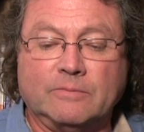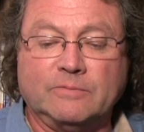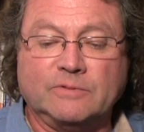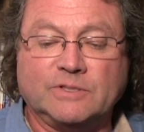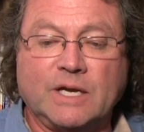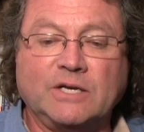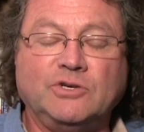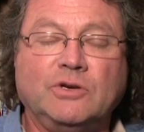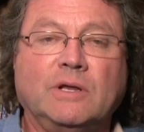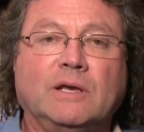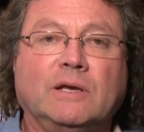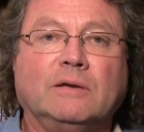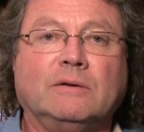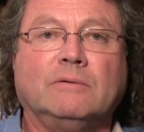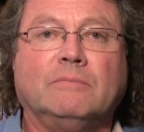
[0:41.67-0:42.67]

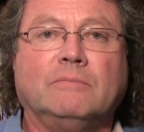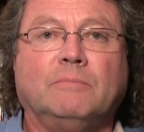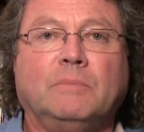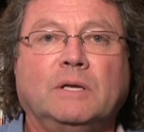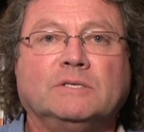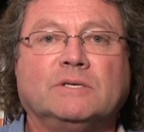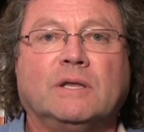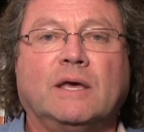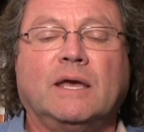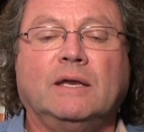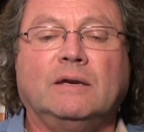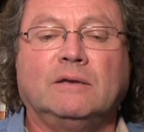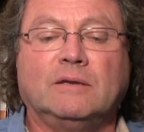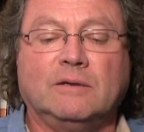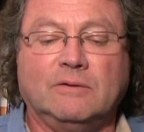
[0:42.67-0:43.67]
sanctioning Penn
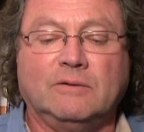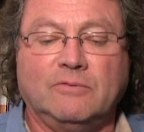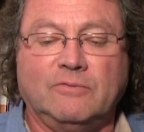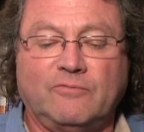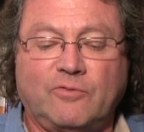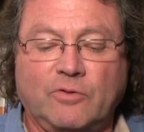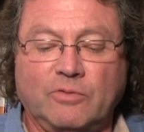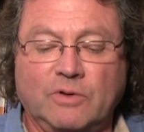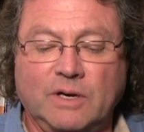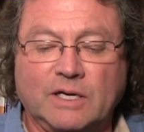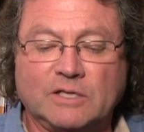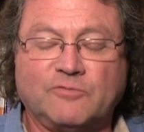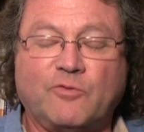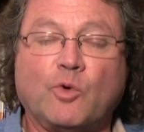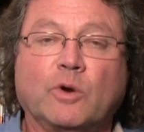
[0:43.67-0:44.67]
State for the
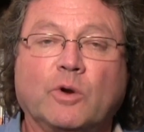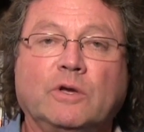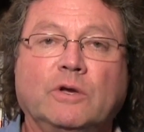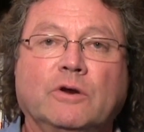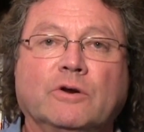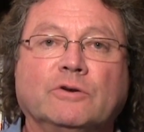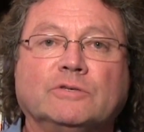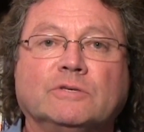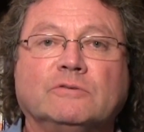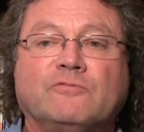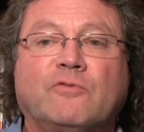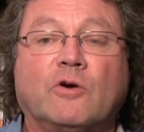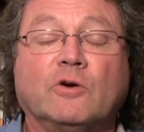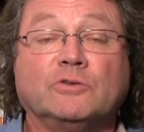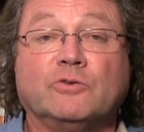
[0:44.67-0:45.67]
next 4 years as
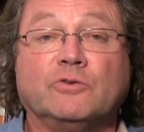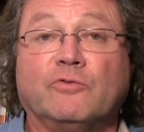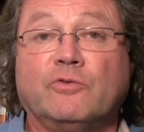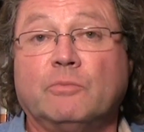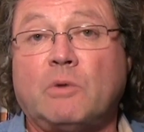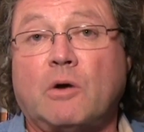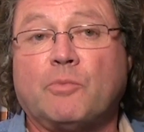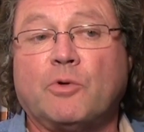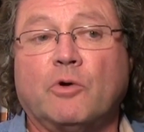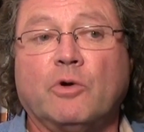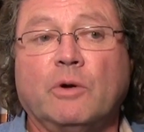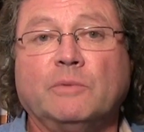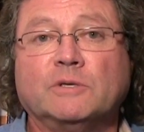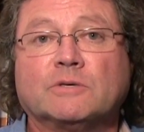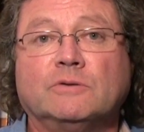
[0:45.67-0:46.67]
far as their football
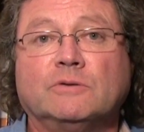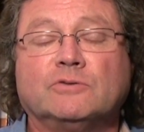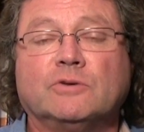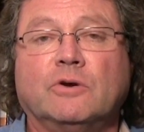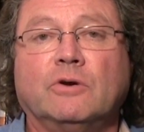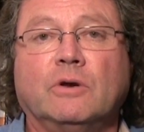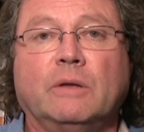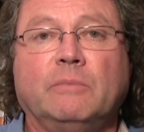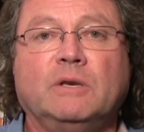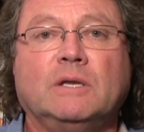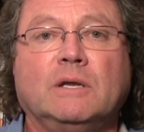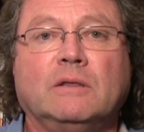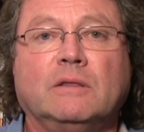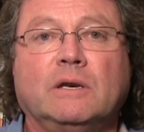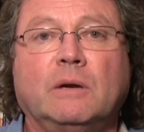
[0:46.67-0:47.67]
program is concerned,
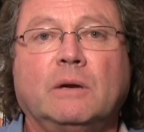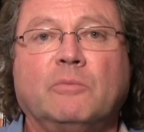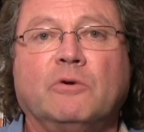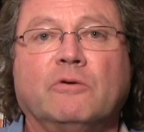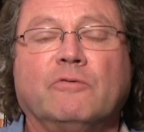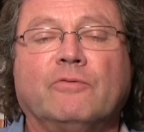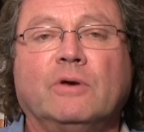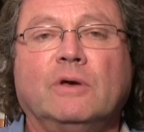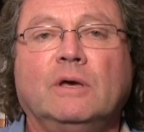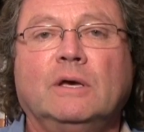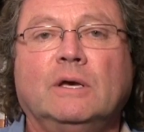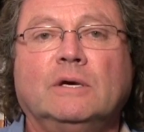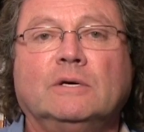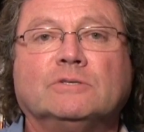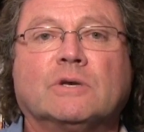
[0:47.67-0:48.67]
limiting the number of
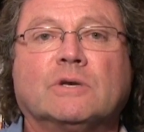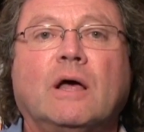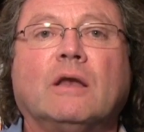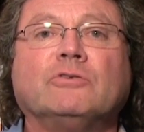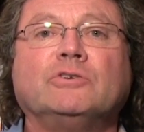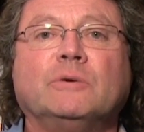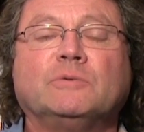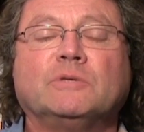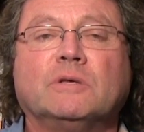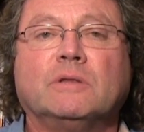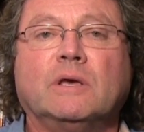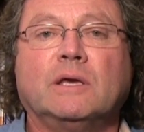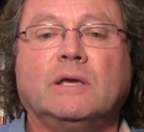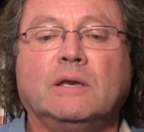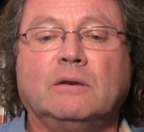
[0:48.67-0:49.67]
scholarships that
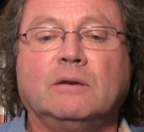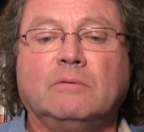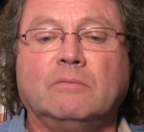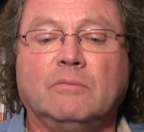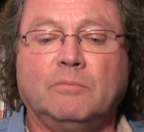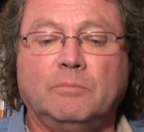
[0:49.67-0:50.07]
they can